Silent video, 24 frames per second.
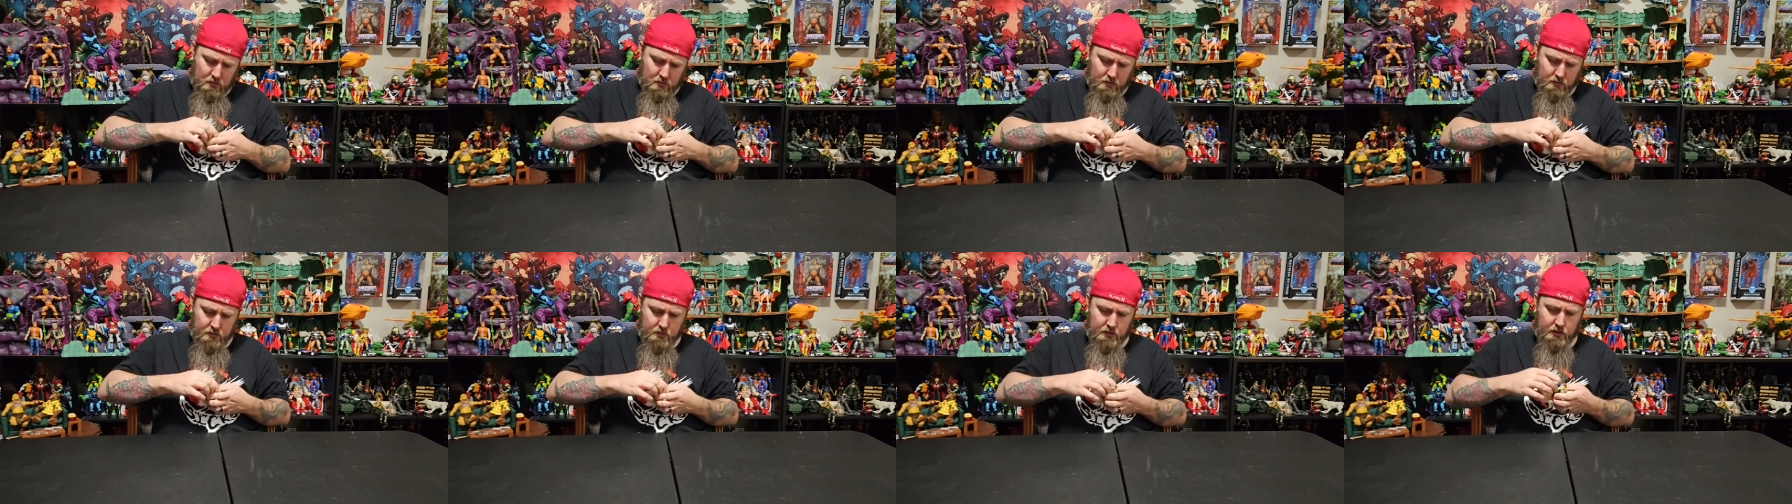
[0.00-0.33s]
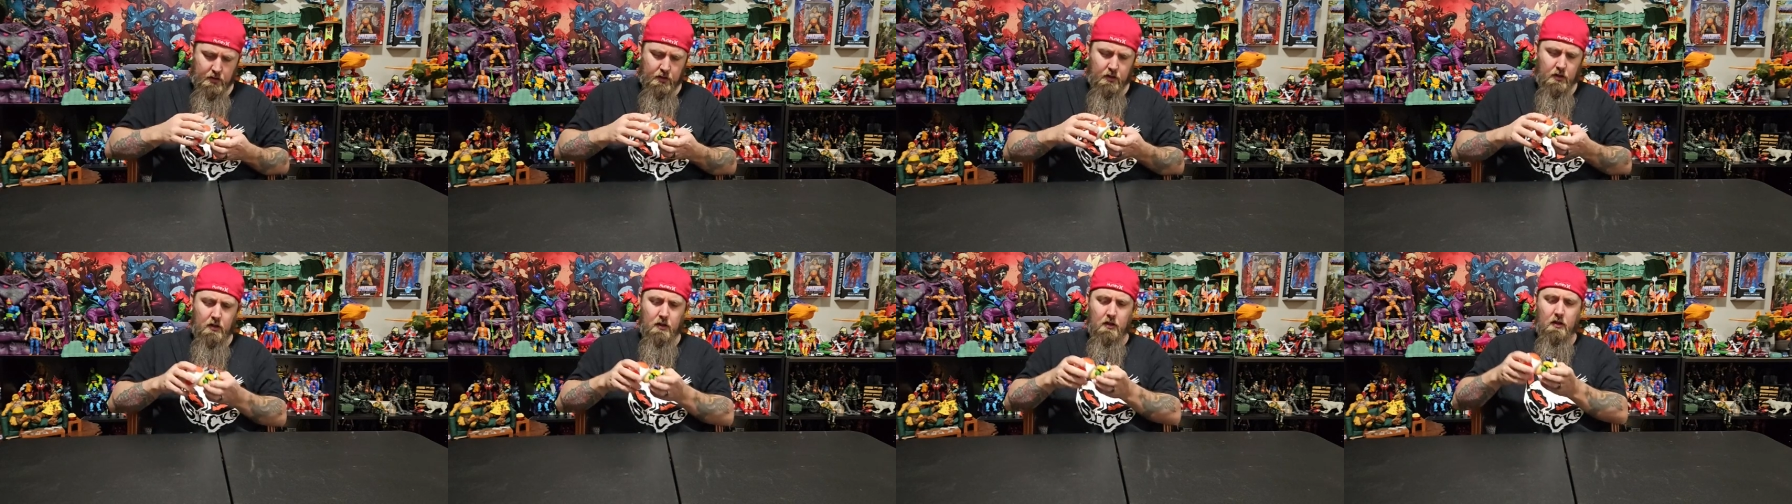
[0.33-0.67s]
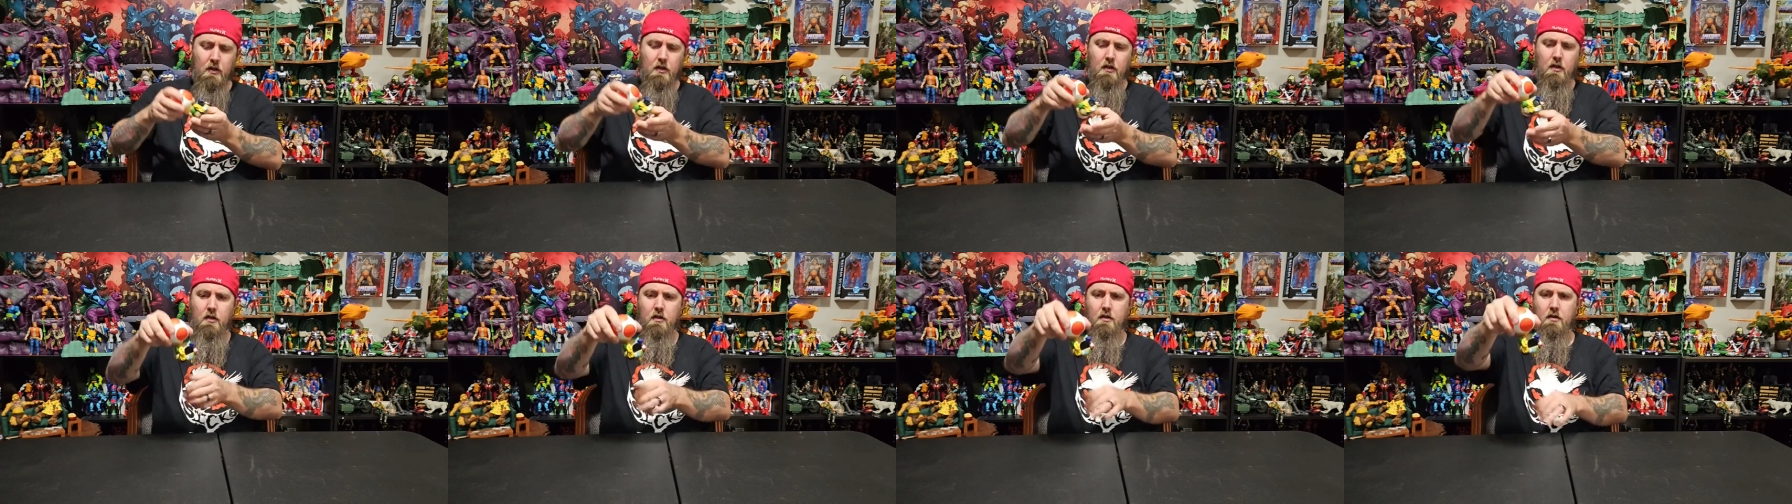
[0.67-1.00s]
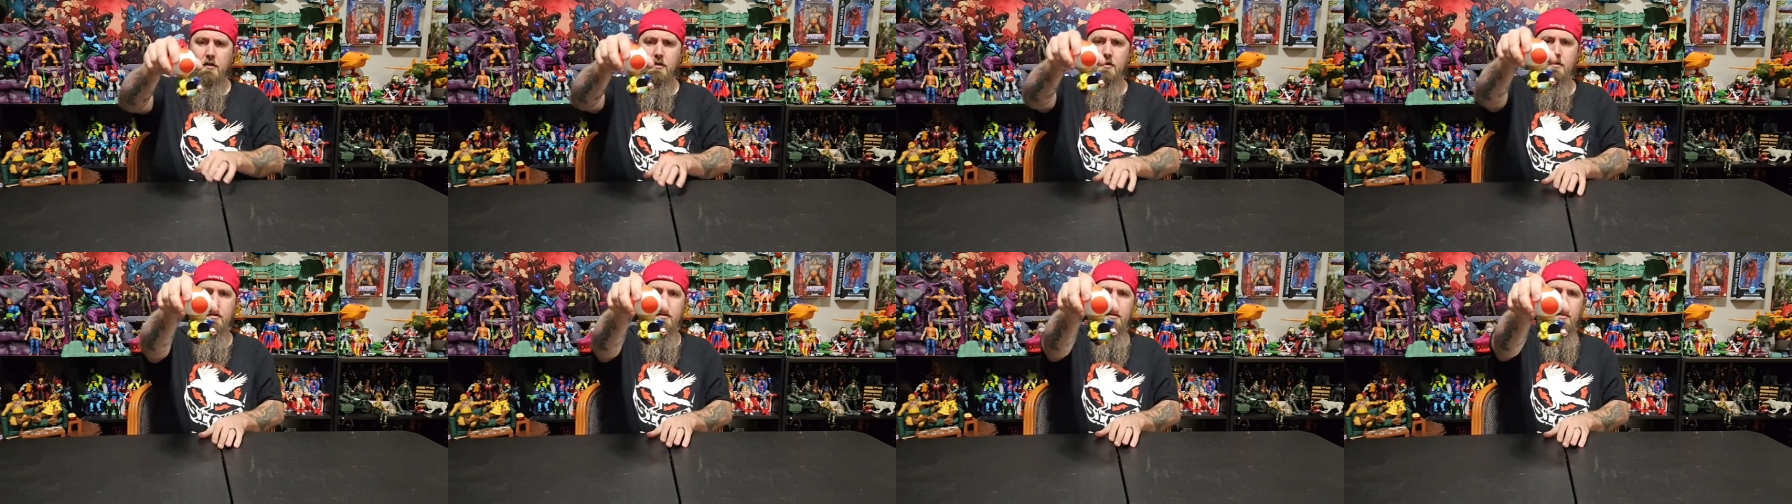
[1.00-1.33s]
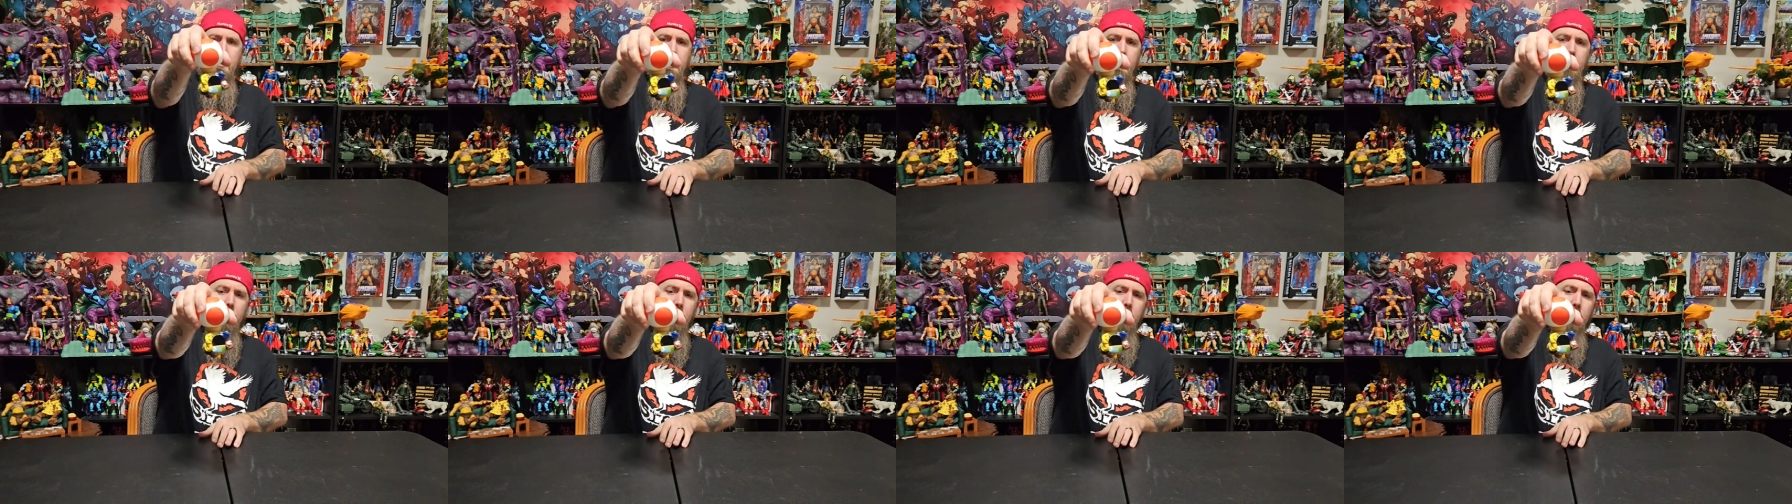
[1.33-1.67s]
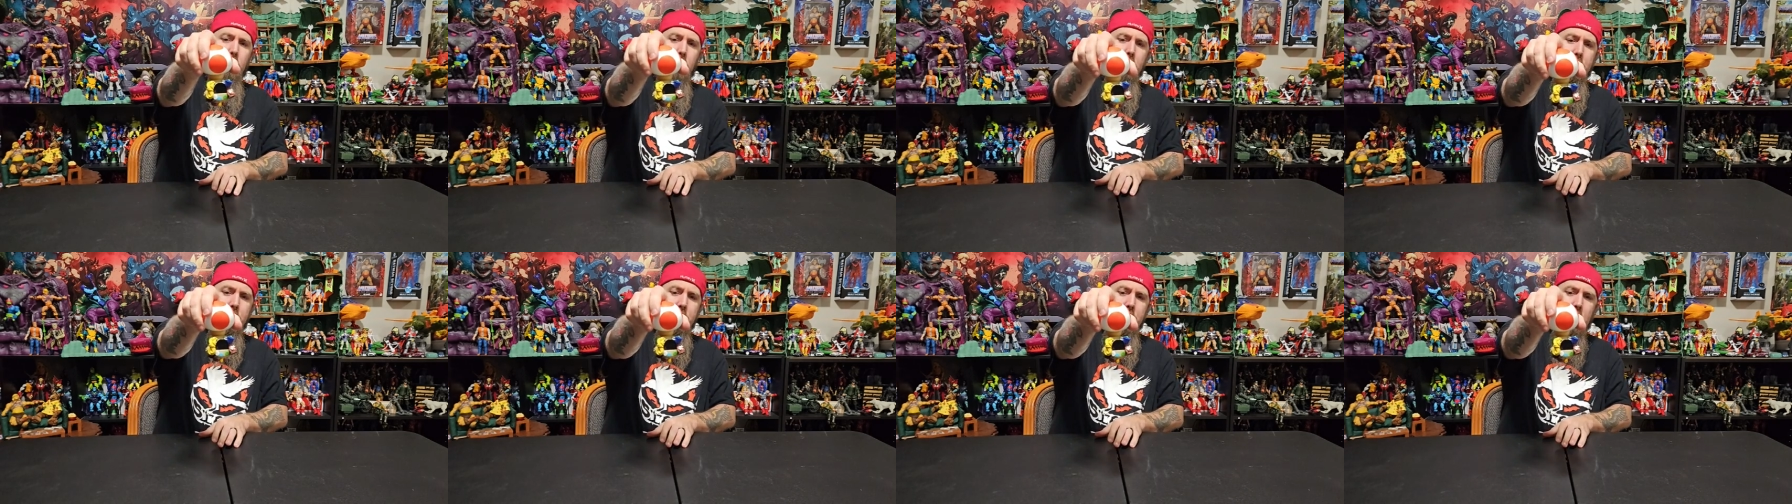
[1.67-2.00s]
Ta-da! How
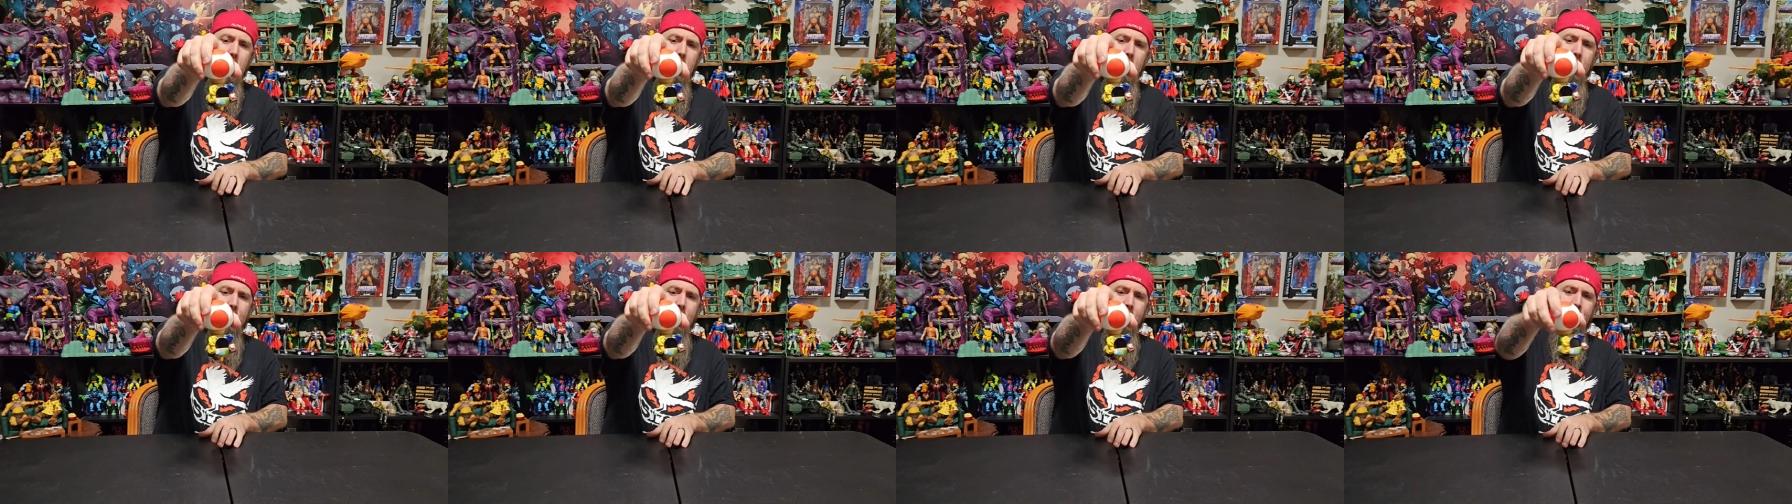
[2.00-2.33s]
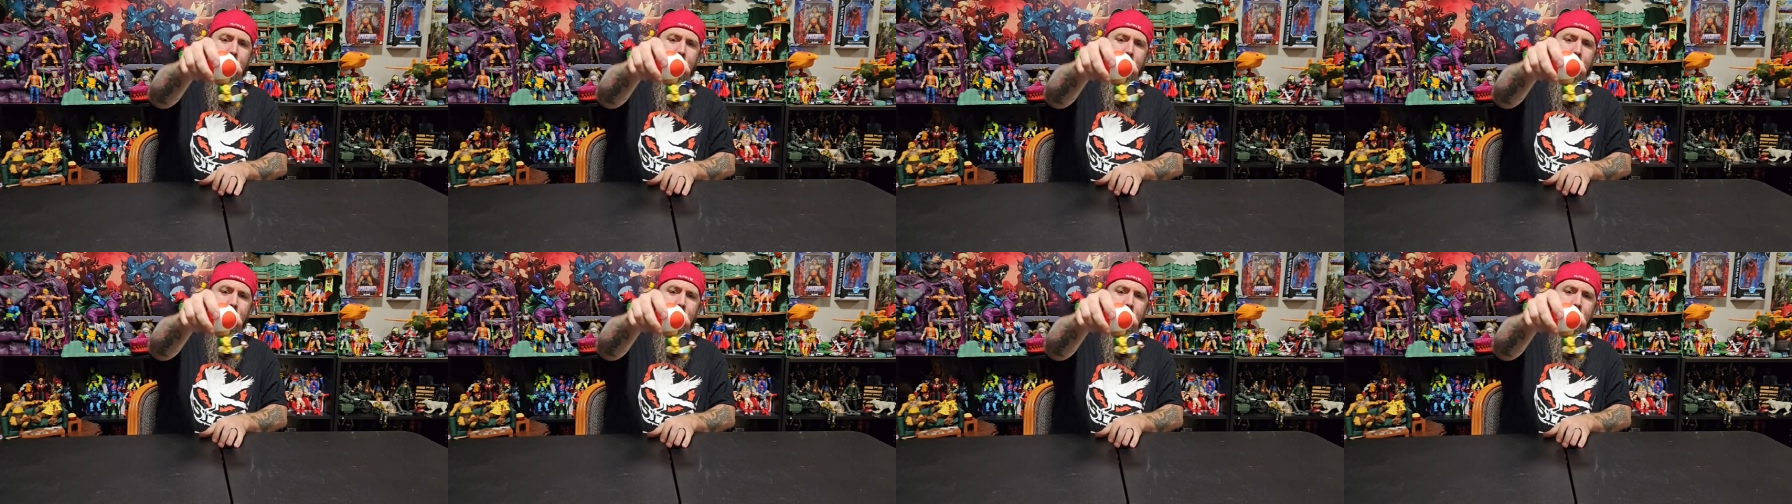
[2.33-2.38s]
cool is that?